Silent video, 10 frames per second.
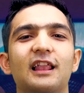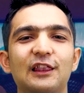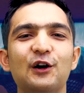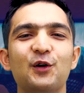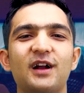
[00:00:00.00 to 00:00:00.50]

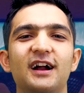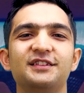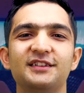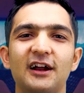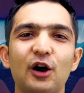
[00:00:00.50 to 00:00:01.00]
Hello
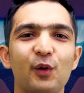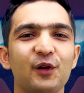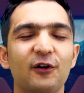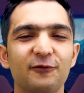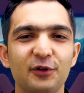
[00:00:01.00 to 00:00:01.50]
guys, how are
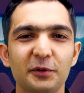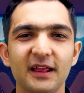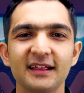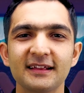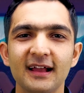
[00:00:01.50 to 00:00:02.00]
you
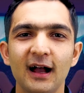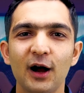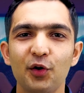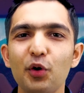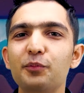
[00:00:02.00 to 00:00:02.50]
everybody?
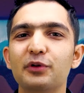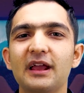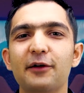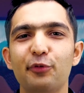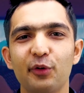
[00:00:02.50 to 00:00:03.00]

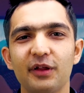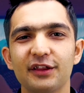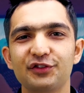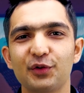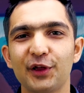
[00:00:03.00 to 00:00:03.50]
Hopefully
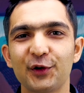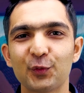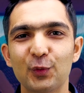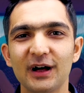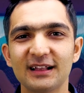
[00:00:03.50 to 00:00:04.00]
everybody
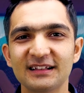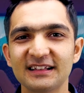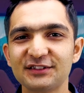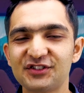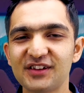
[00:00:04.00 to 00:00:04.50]
doing
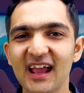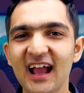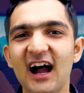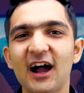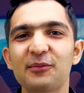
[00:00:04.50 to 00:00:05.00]
well.
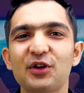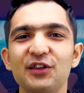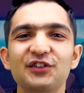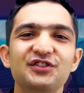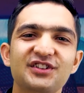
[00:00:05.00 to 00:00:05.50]
Today I'm
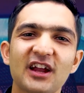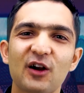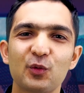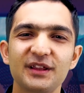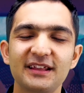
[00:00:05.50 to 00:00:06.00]
going to
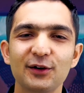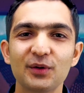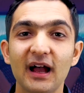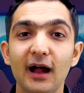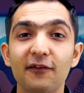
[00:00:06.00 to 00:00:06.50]
share with
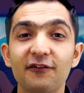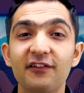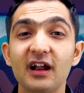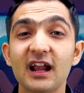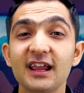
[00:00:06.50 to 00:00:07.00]
you a
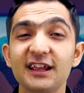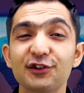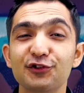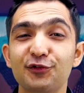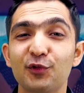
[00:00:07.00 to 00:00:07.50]
very
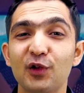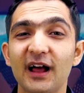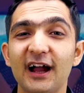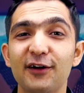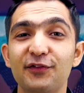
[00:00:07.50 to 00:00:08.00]

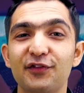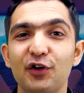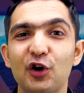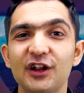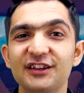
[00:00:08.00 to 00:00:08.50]
useful app
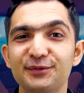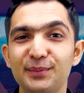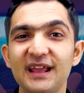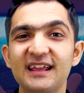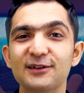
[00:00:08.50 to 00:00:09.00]
for
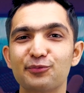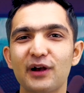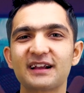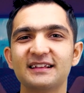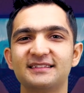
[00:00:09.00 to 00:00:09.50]
speaking
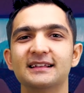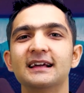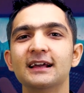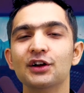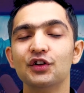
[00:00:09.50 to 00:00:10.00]
practice.
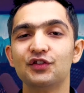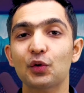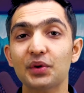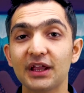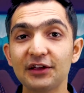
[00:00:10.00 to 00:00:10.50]

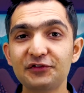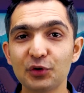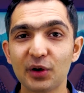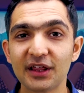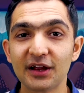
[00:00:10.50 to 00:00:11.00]
So if
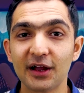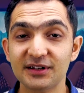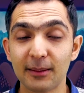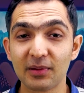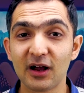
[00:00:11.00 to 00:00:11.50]
you want to
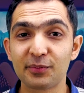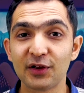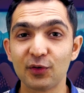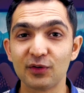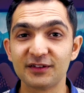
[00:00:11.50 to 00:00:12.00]
develop
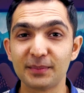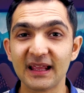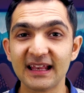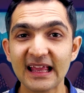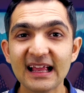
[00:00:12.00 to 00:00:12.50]
your
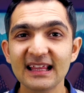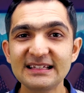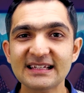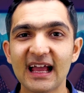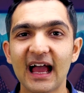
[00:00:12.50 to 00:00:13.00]
speaking
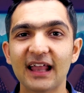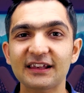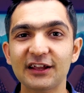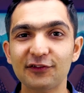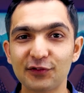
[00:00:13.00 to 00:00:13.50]
English,
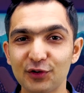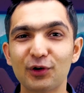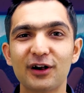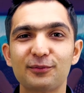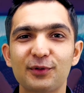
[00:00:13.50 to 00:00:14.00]
and if
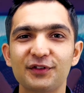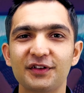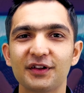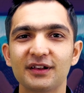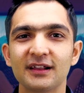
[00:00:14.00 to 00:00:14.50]
you are a
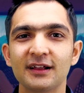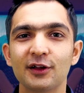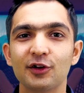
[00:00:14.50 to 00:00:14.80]
person